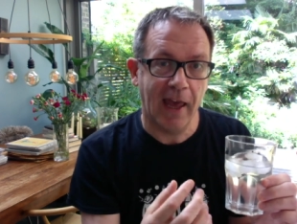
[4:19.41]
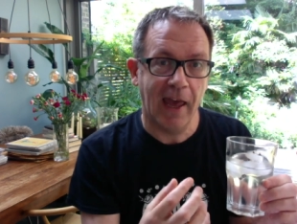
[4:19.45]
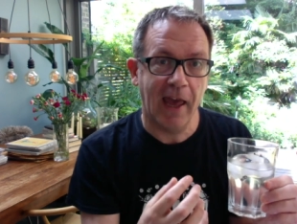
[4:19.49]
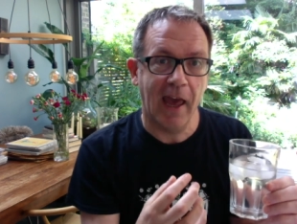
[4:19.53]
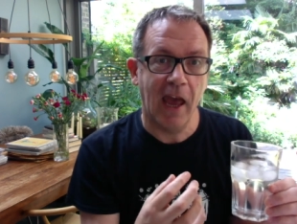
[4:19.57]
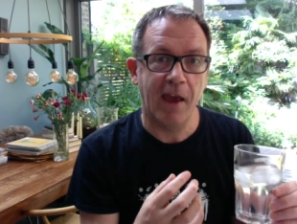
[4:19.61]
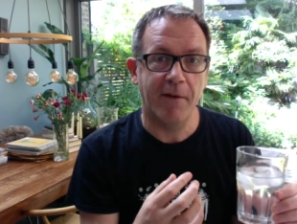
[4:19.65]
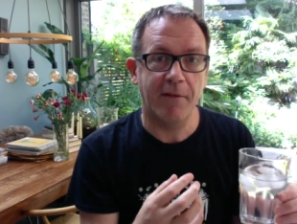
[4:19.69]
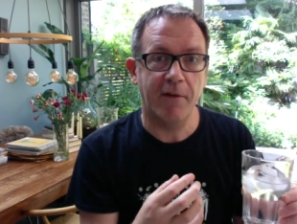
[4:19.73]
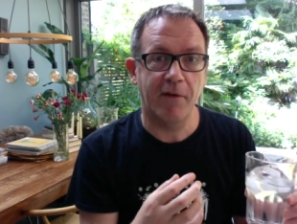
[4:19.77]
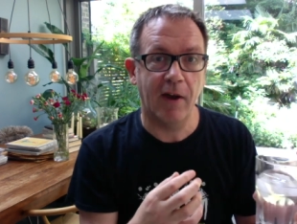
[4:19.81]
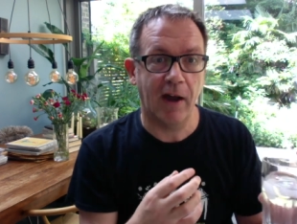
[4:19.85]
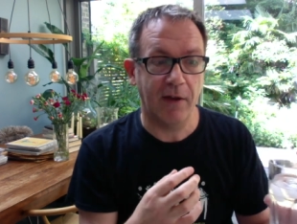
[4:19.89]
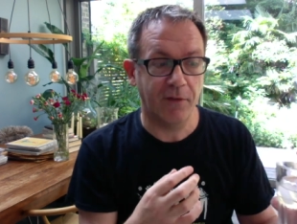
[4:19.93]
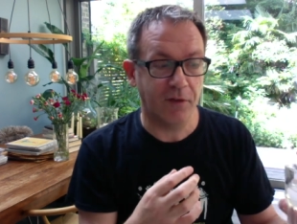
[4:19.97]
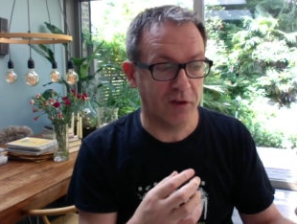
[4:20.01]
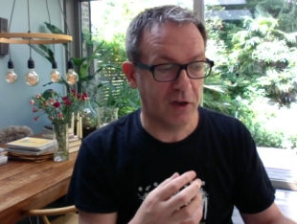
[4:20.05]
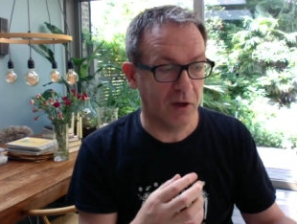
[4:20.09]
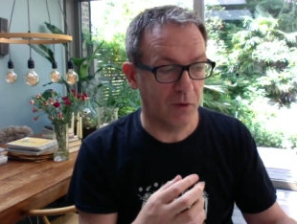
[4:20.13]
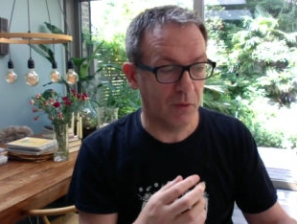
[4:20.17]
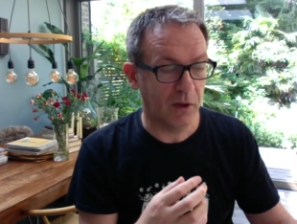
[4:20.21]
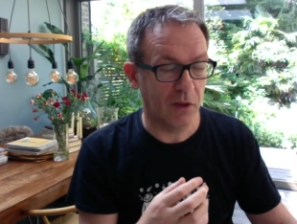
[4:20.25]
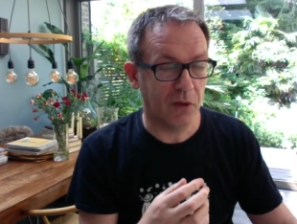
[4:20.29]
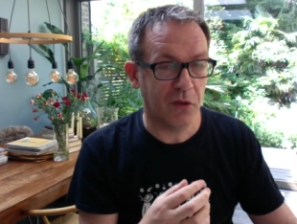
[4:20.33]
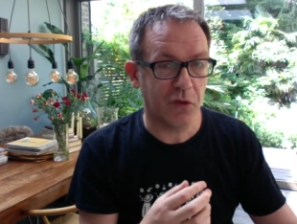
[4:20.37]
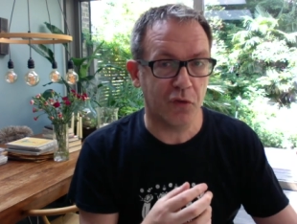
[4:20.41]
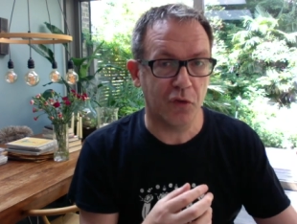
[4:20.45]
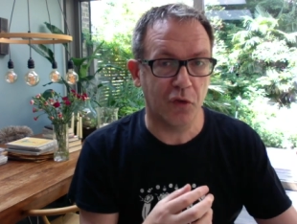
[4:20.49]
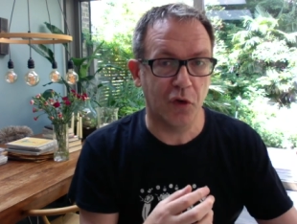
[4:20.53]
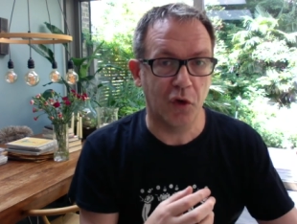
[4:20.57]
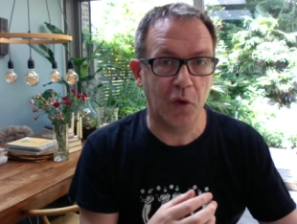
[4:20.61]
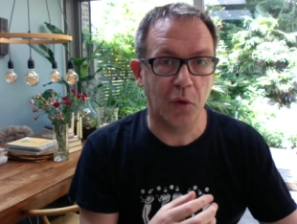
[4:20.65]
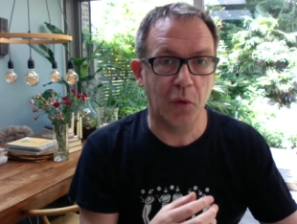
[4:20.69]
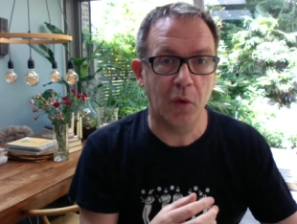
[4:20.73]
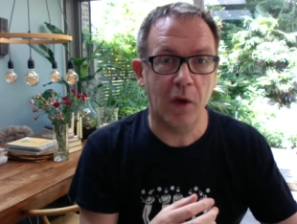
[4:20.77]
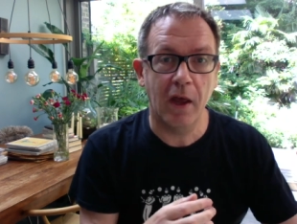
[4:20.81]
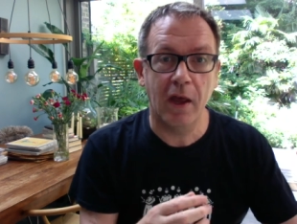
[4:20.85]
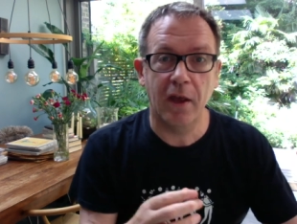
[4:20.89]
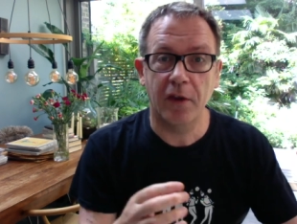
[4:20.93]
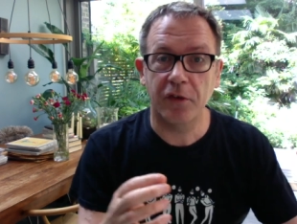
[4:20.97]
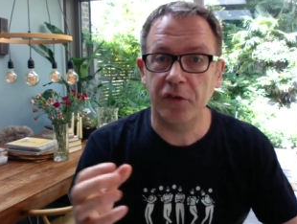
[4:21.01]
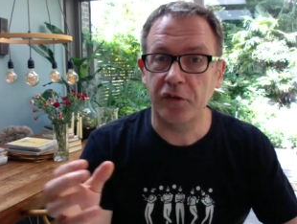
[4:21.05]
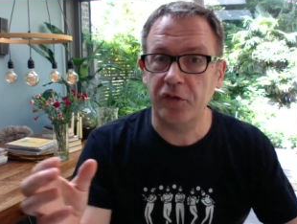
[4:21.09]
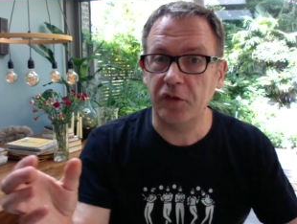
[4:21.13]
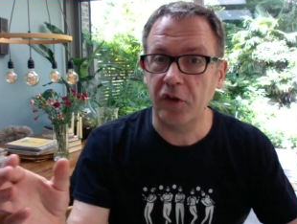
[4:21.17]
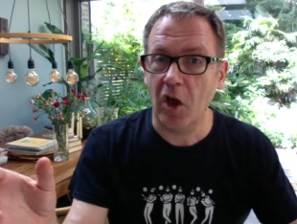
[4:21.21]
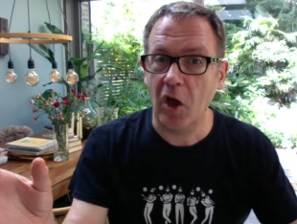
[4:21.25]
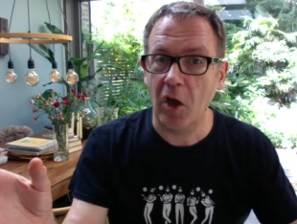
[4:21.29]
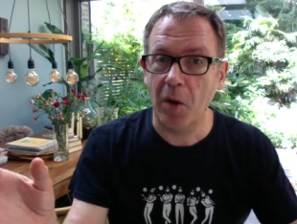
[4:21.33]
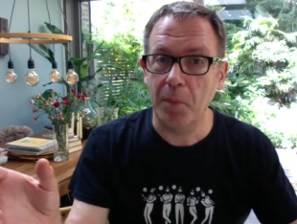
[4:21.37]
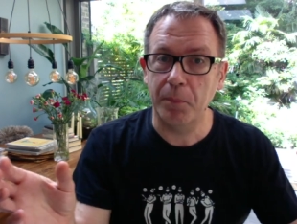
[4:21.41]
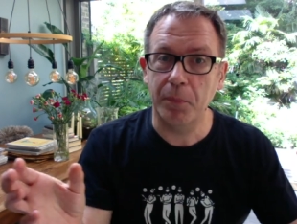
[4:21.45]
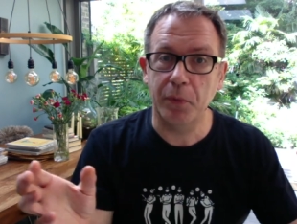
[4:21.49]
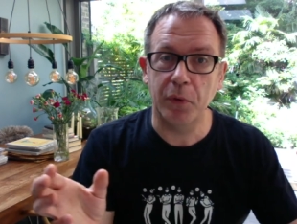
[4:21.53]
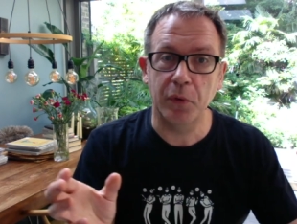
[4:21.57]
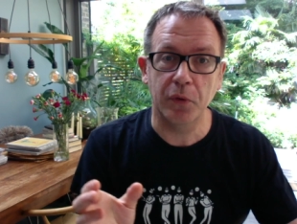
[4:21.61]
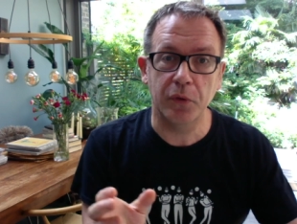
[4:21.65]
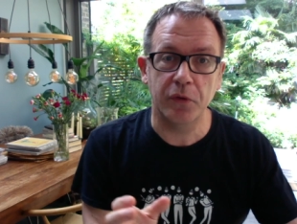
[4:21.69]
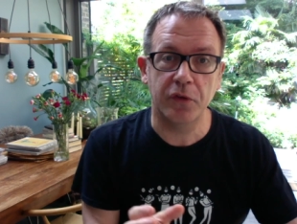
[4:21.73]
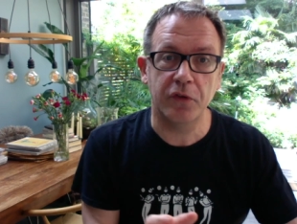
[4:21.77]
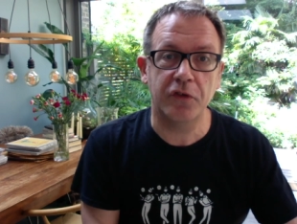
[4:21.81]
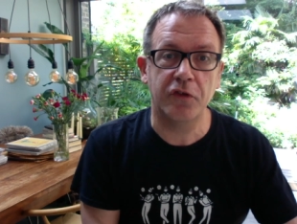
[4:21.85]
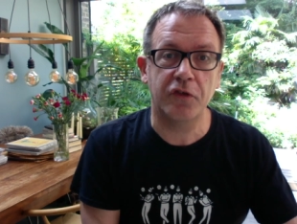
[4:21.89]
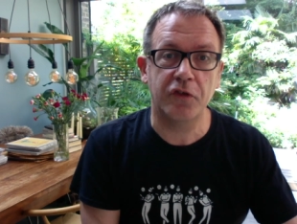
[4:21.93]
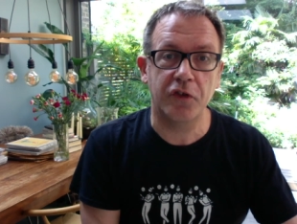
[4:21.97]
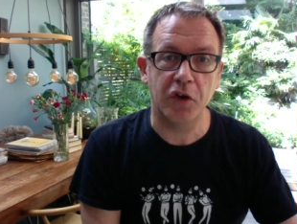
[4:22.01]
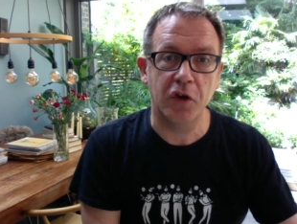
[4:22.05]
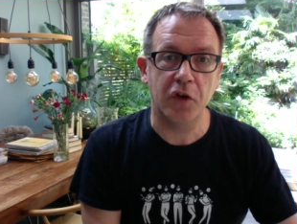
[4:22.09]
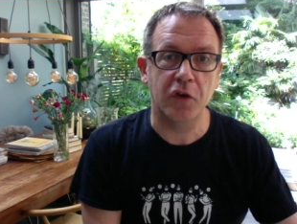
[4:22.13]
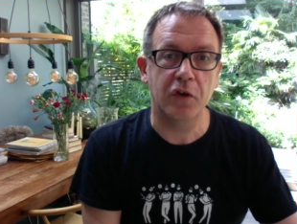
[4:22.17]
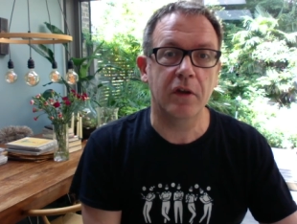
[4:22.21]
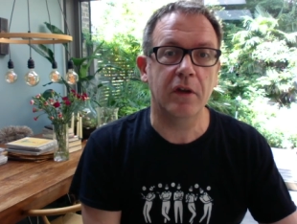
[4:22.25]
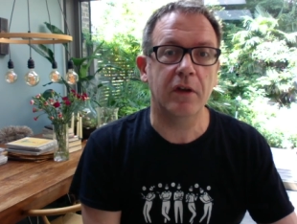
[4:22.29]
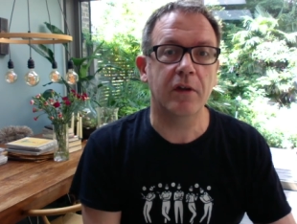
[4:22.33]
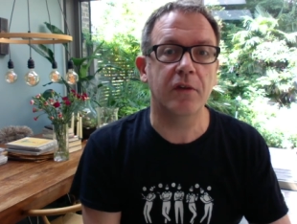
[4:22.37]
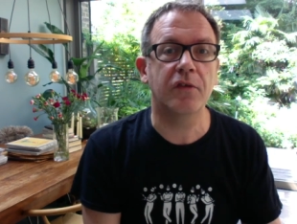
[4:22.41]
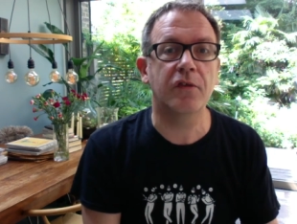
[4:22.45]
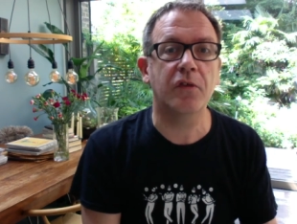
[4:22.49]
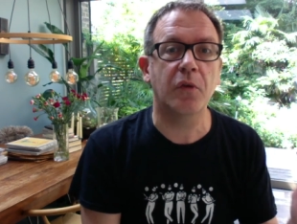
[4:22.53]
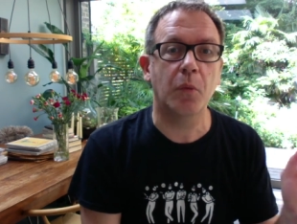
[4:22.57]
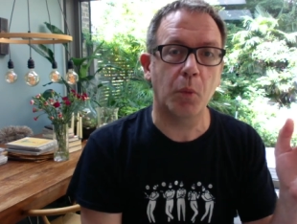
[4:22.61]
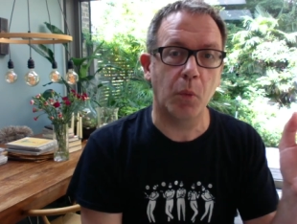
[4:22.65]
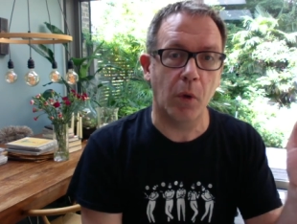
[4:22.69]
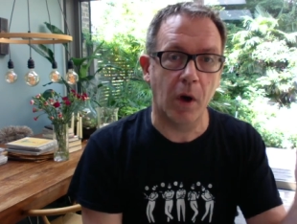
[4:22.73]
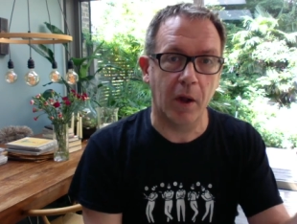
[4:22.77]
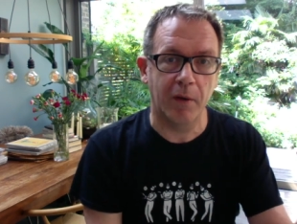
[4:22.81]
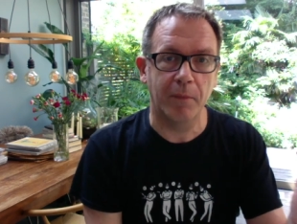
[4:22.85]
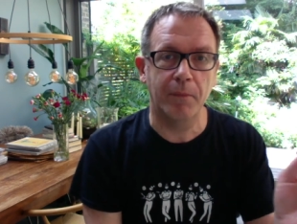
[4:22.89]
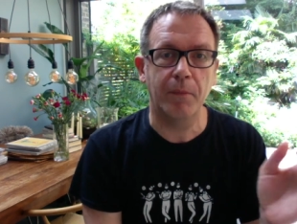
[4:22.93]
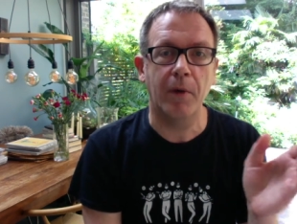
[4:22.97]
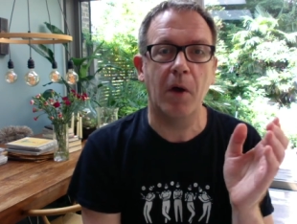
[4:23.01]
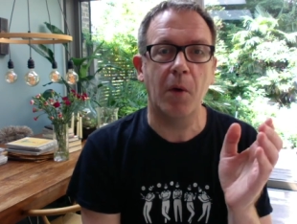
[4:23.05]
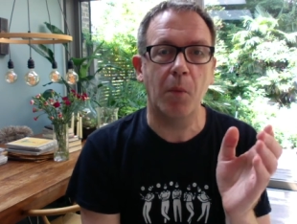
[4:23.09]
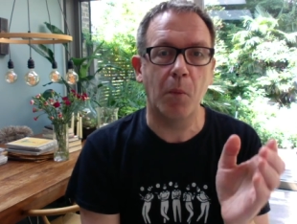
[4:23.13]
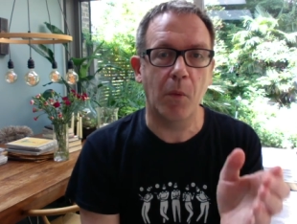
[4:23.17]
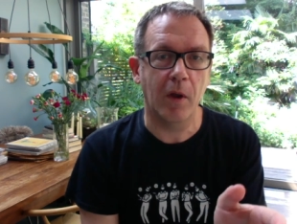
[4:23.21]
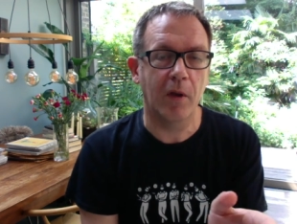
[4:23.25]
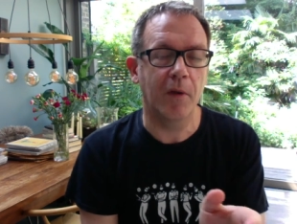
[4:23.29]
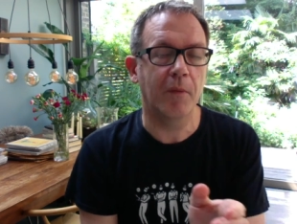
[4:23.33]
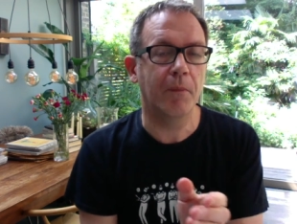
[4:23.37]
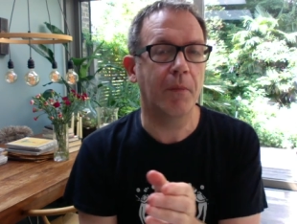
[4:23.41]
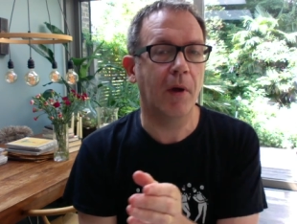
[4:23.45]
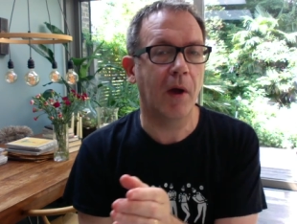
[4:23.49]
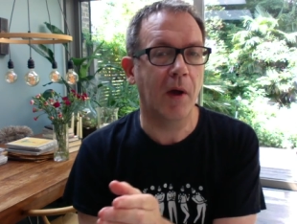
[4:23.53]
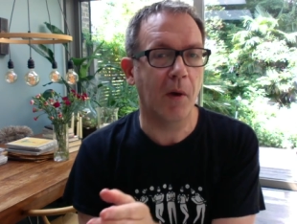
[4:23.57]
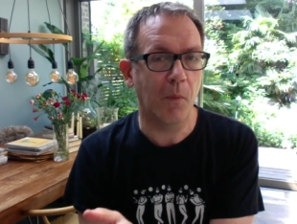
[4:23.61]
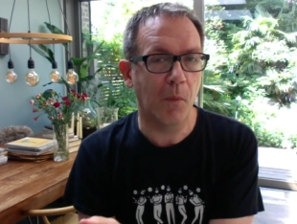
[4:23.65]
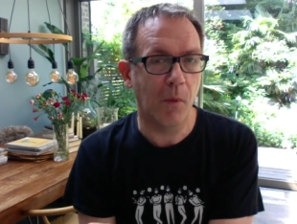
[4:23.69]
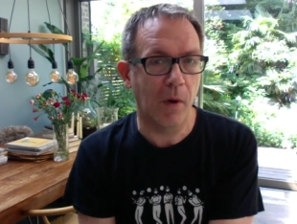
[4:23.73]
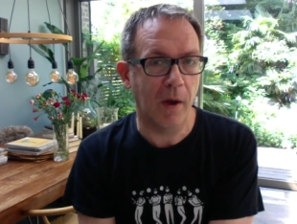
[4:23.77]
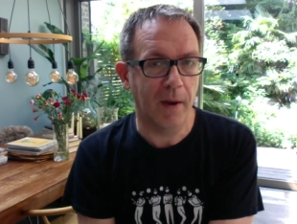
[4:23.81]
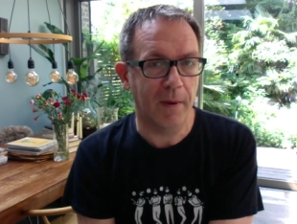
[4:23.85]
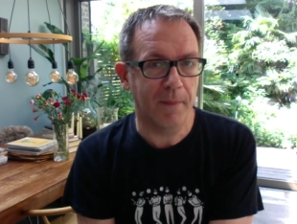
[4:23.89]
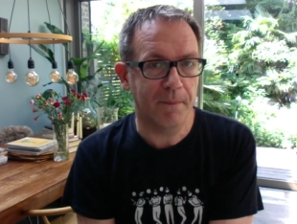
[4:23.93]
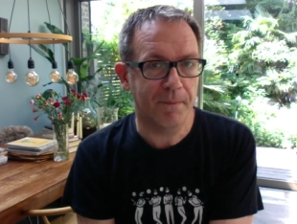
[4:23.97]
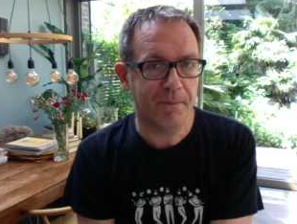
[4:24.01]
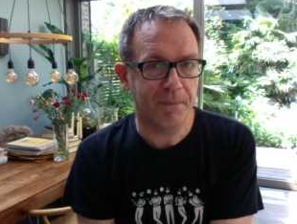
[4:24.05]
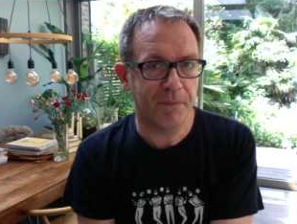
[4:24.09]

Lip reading: if you've had to do it through sampled students one by one by one.